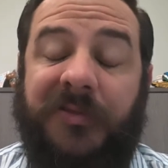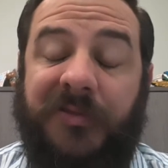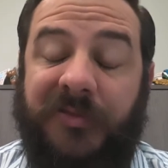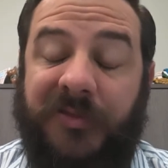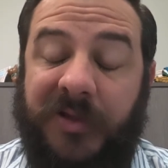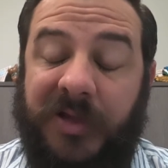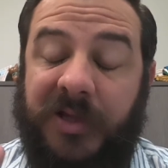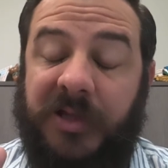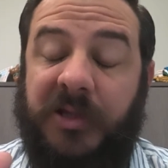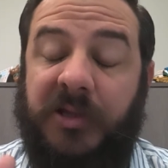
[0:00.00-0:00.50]

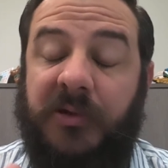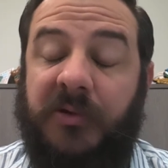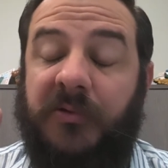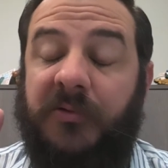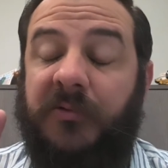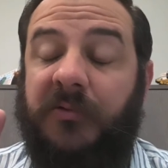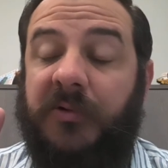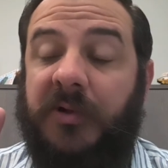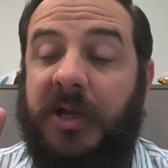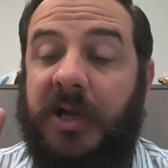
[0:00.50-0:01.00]
Thank
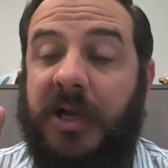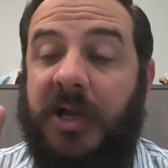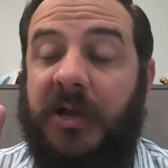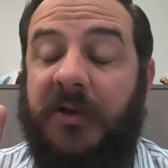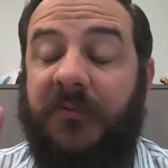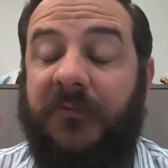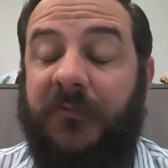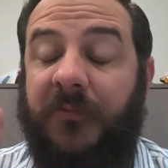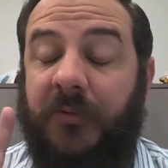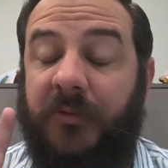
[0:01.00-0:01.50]
you
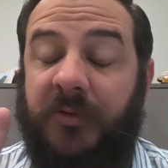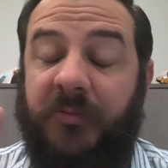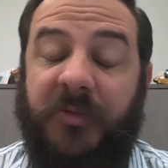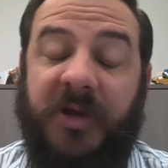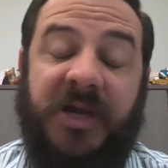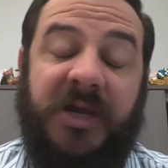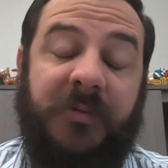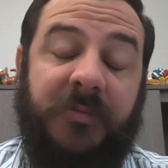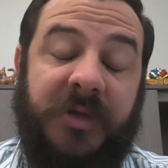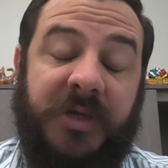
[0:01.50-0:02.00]
for
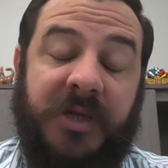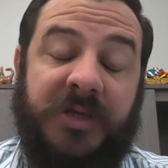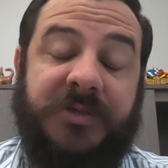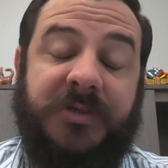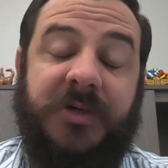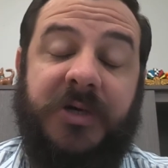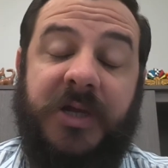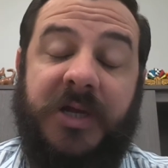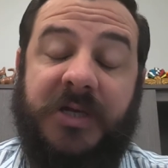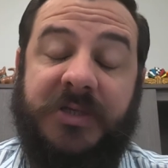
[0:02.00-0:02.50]
reminding me
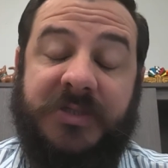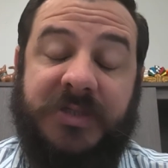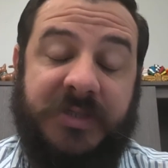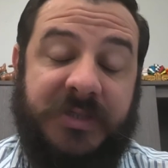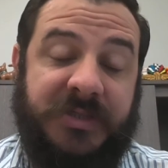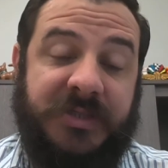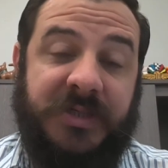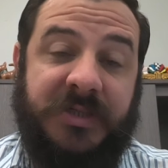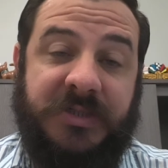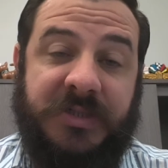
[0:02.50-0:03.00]
yesterday I said
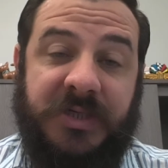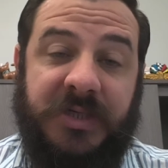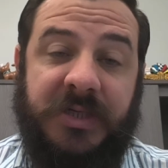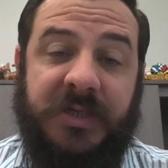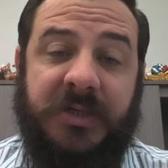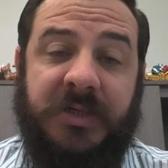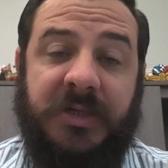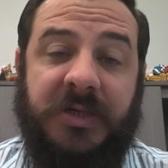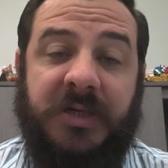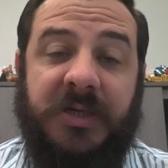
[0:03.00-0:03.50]

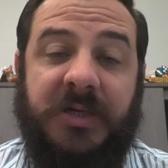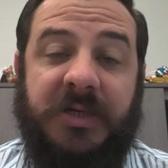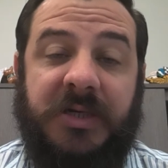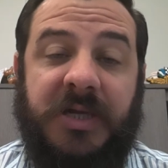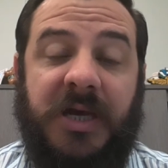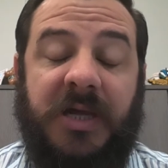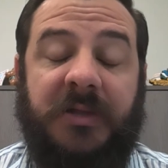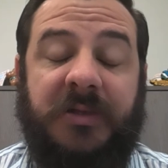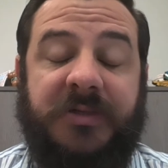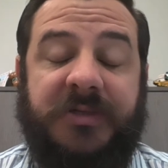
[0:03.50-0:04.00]
$16,
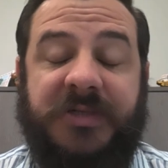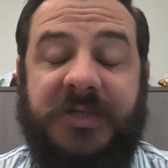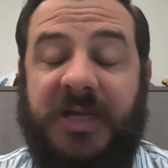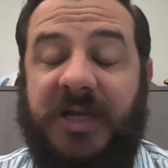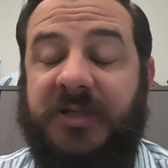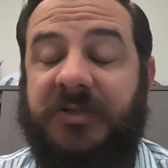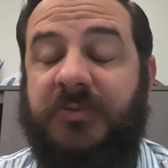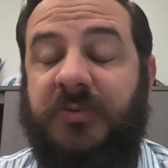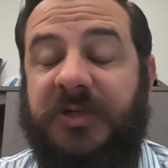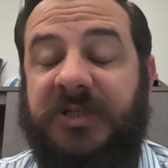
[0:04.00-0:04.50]

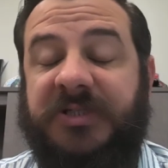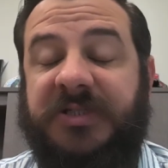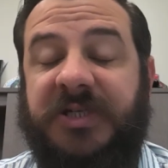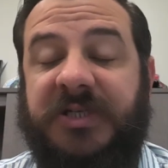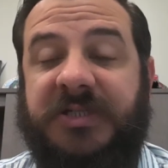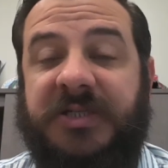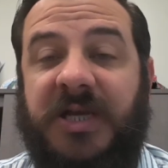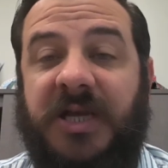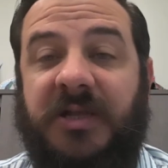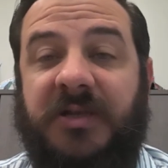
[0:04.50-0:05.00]
not
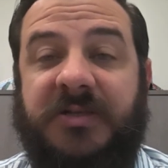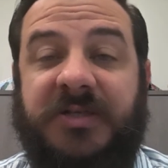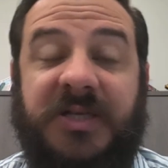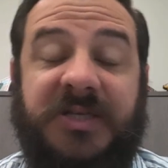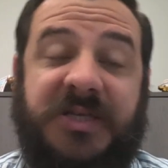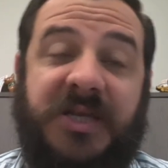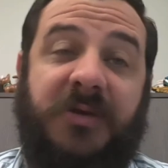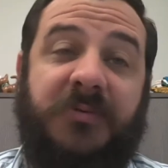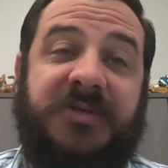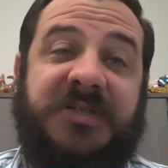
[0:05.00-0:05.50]
$26. I
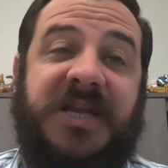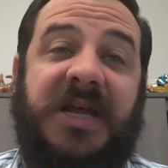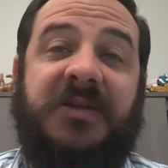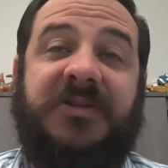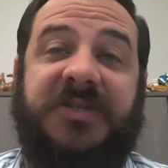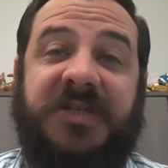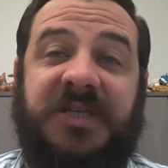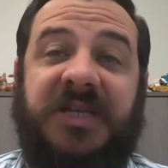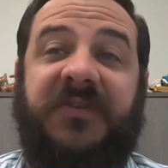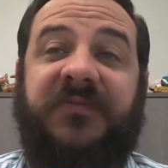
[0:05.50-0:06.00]
said it was down
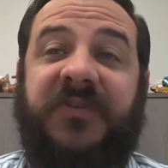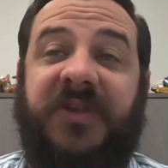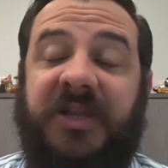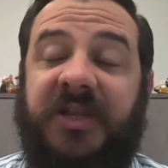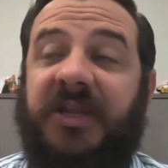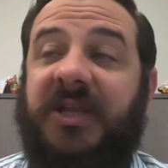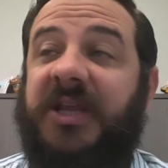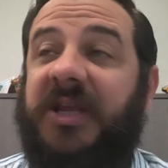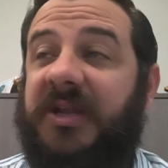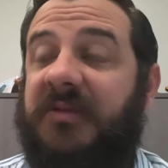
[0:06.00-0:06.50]

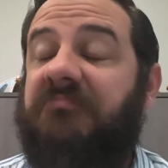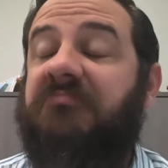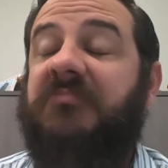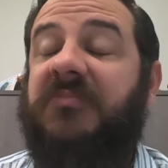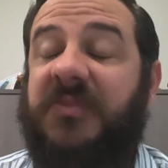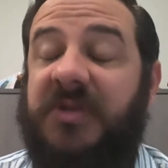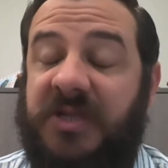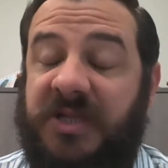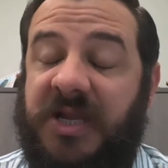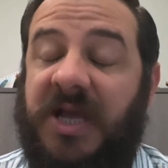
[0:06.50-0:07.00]
significantly,
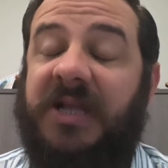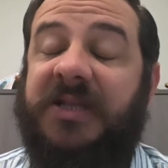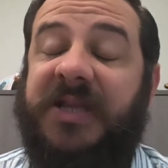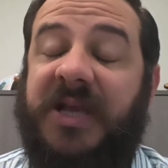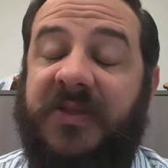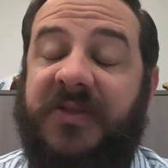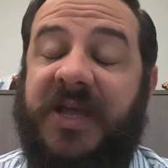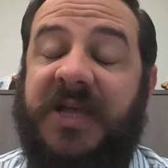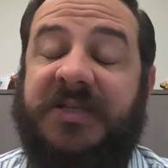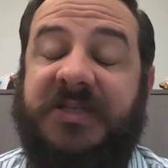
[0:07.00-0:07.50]
not
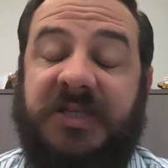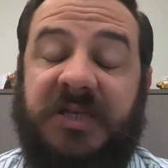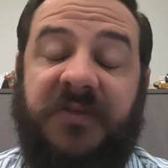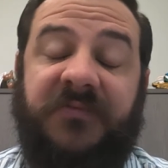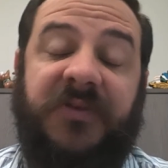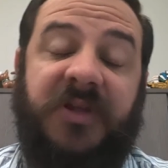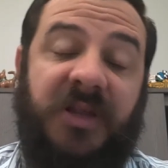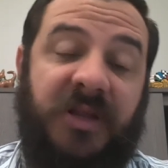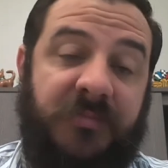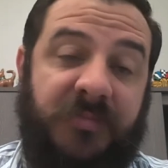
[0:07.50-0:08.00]
down that
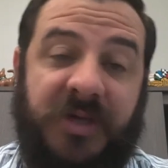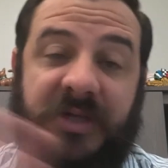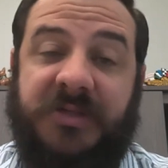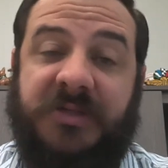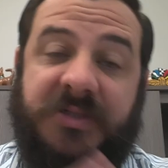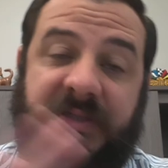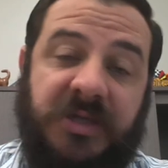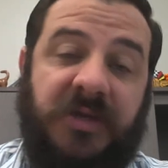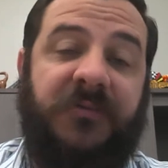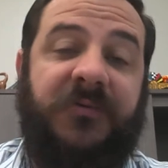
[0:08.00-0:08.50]
significantly, but
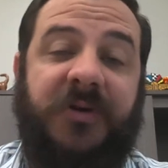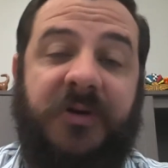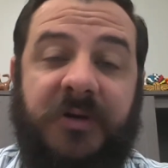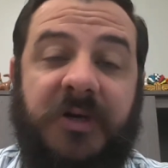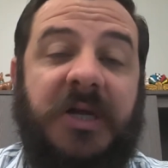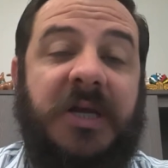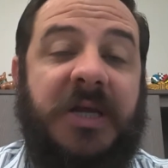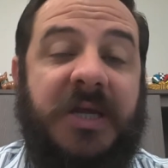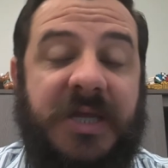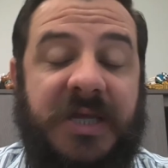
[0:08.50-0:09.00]
silver
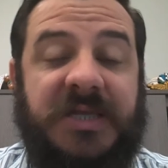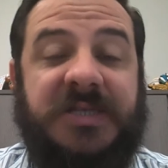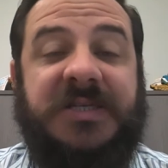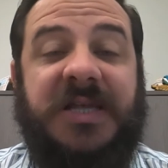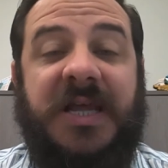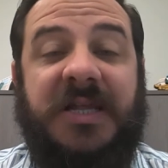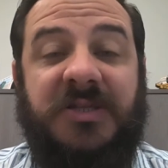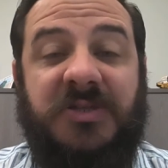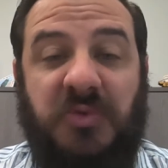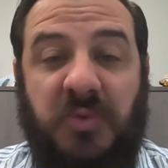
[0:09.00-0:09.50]
is
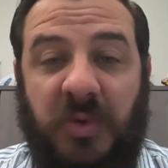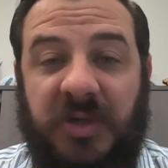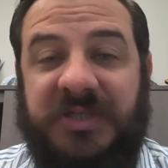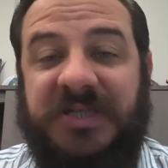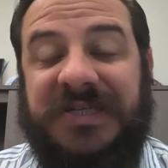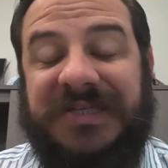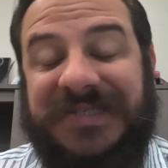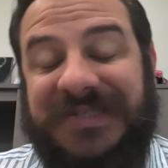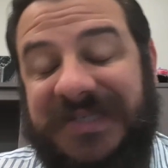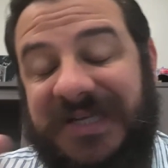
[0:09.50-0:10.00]
at
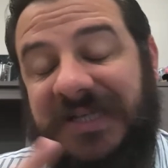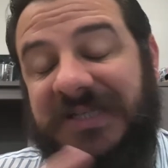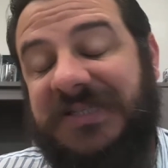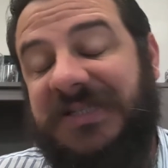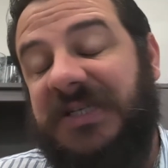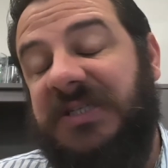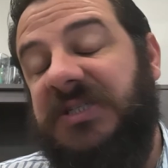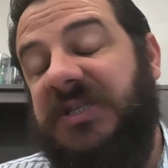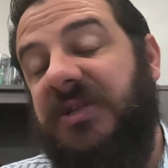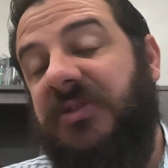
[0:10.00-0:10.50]

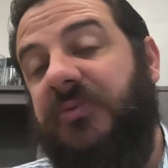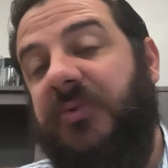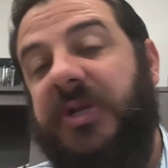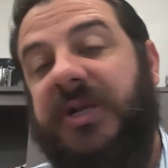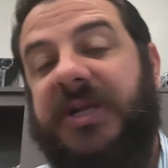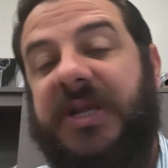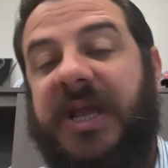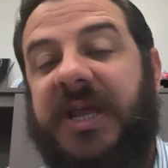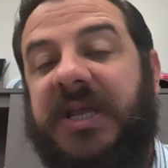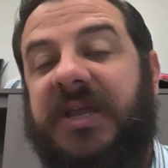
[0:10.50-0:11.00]
26.63
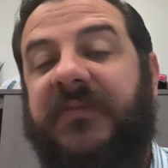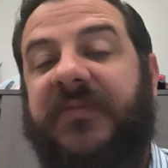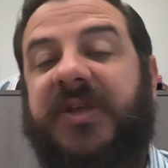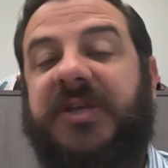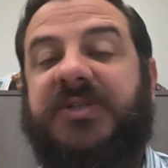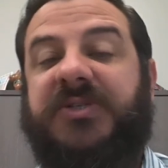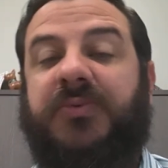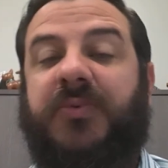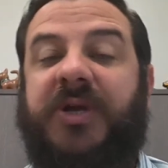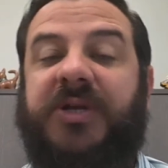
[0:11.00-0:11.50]
today, giving
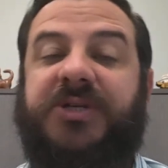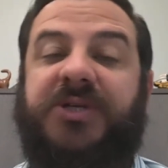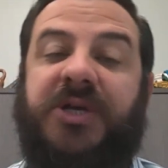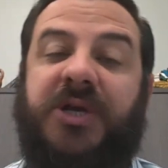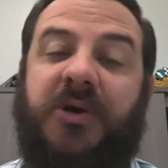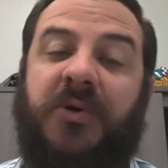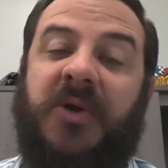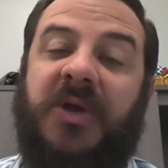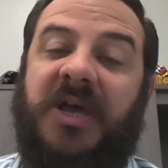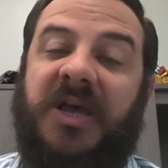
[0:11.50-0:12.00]
us a
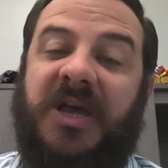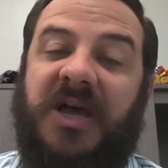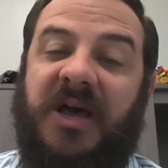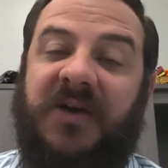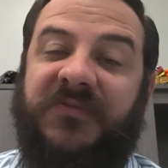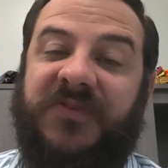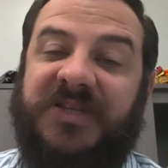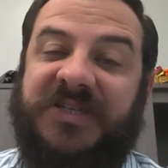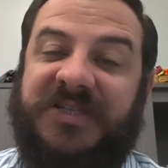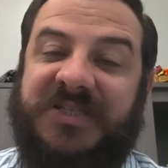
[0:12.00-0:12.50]
ratio
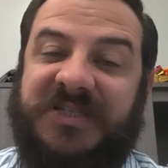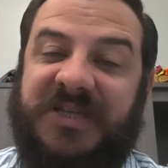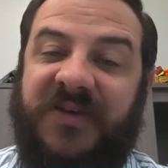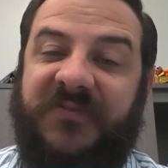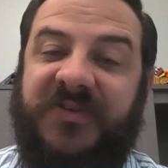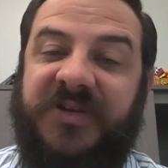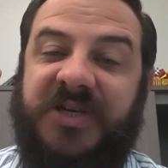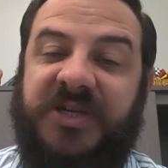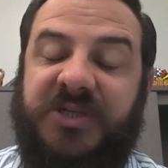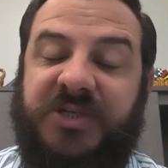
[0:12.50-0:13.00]
of
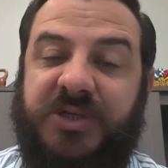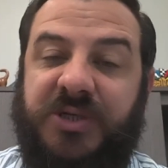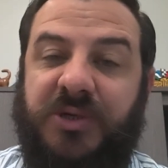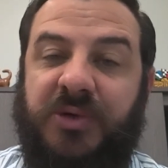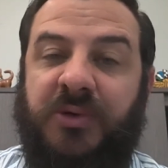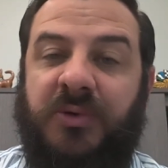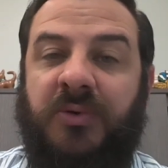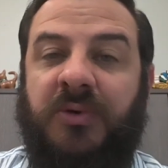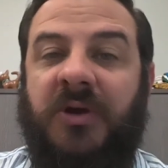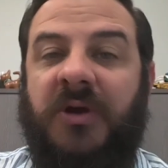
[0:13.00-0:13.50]

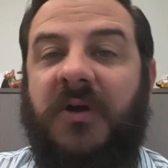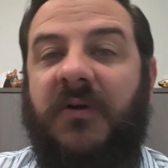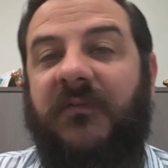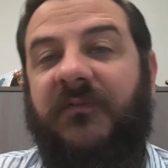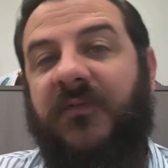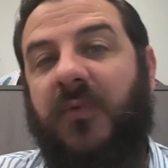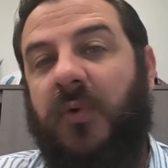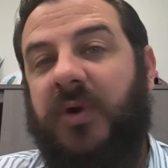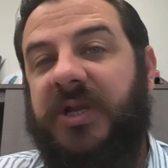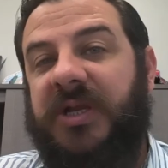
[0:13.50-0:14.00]

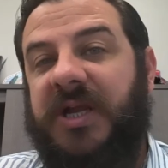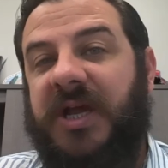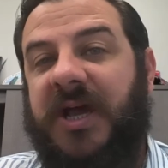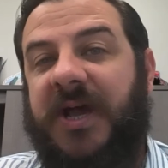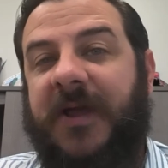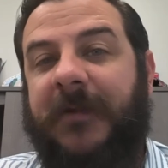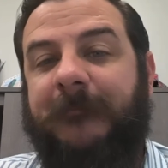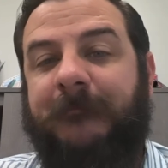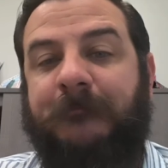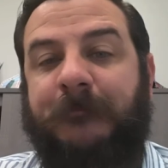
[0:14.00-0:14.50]

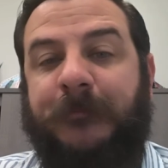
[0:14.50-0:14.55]
72.49.